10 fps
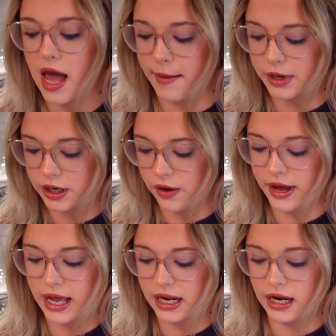I'm gonna go
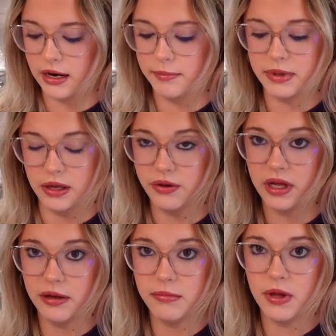ahead and peel
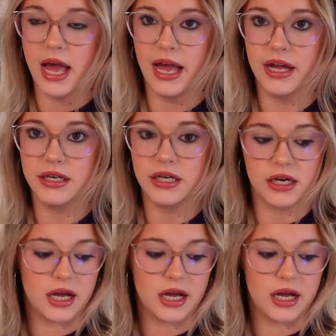them and